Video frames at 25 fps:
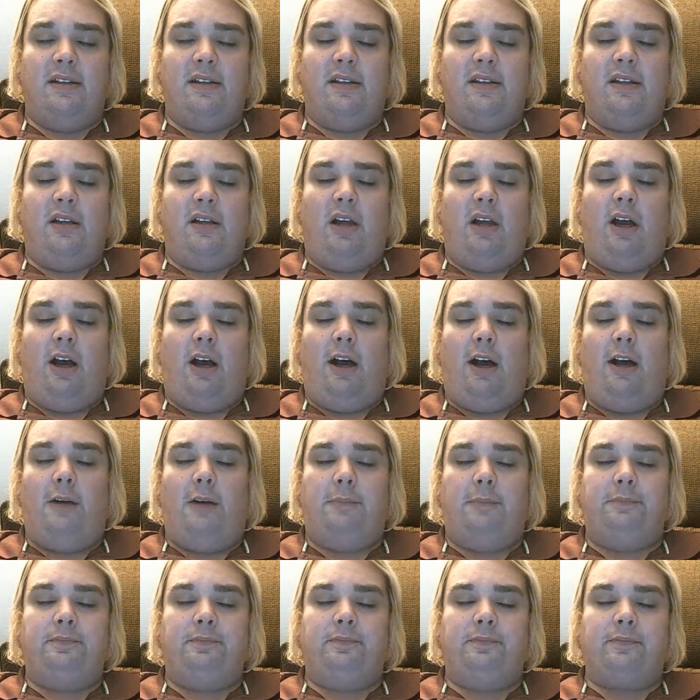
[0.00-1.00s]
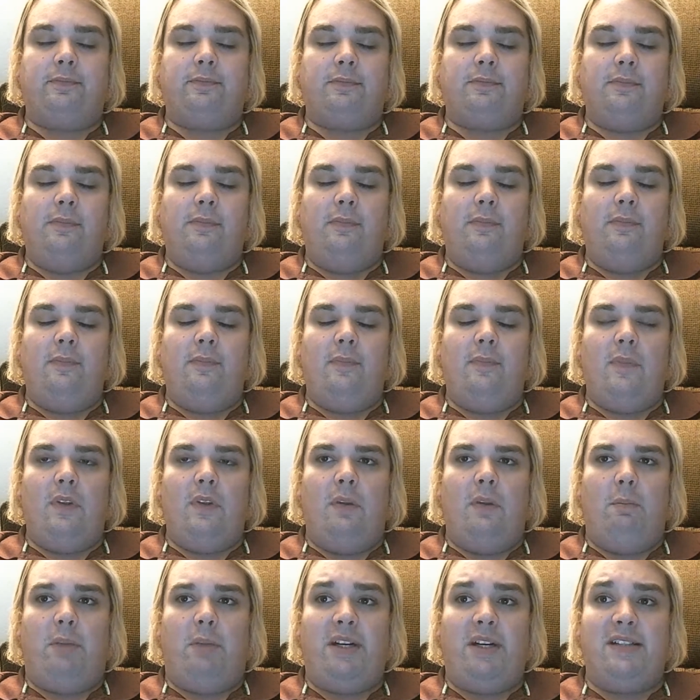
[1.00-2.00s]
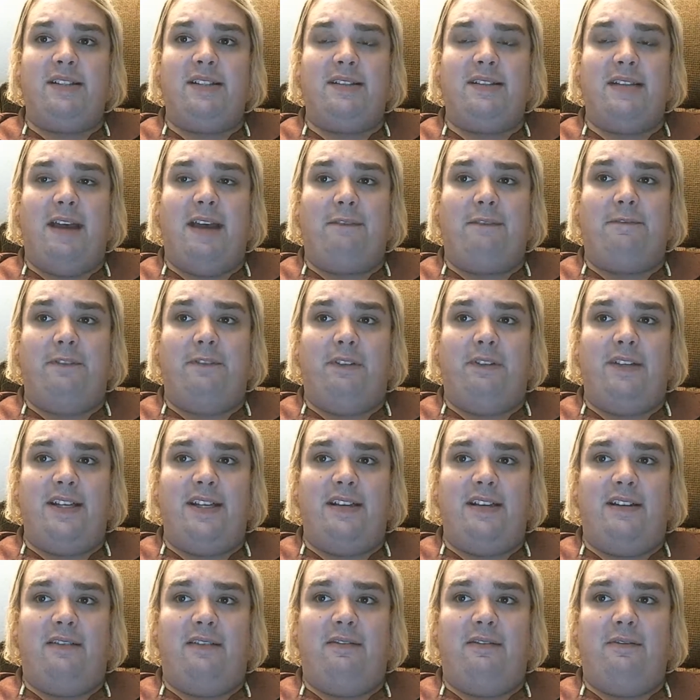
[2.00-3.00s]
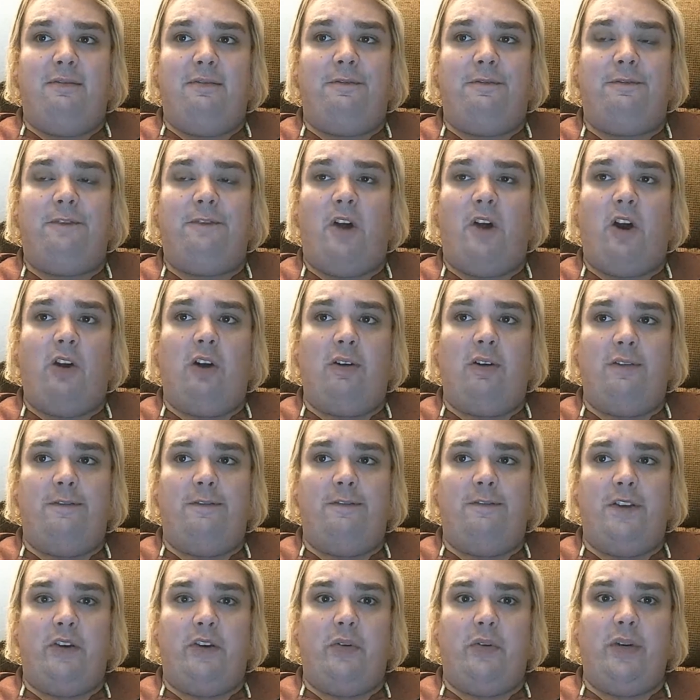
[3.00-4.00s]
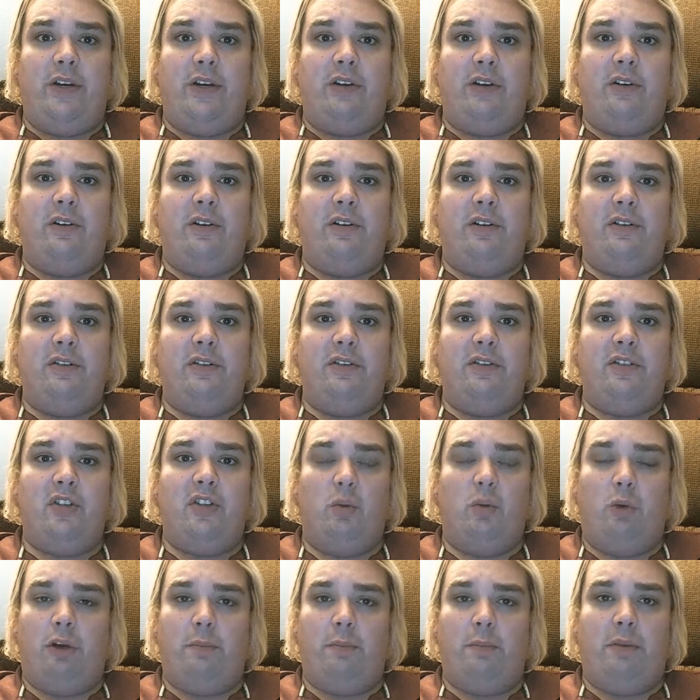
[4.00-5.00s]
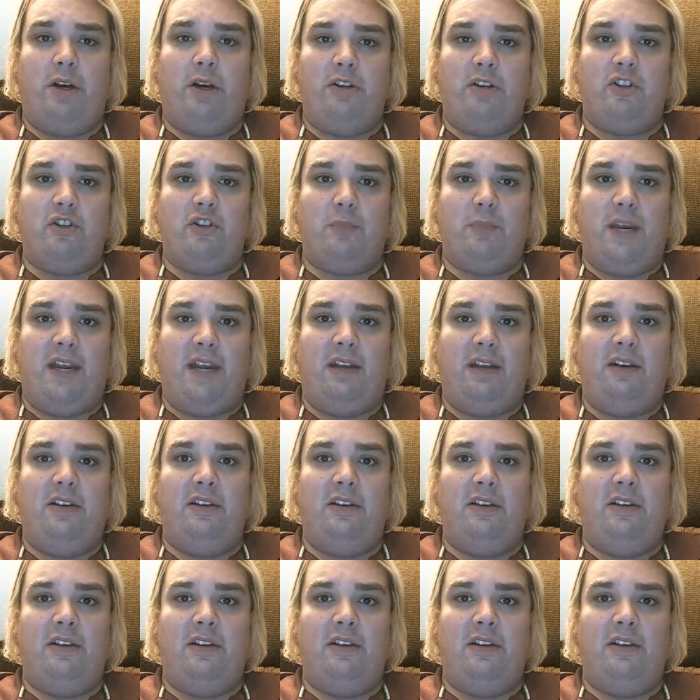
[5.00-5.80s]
Um, but it's definitely far inferior to One Punch Man,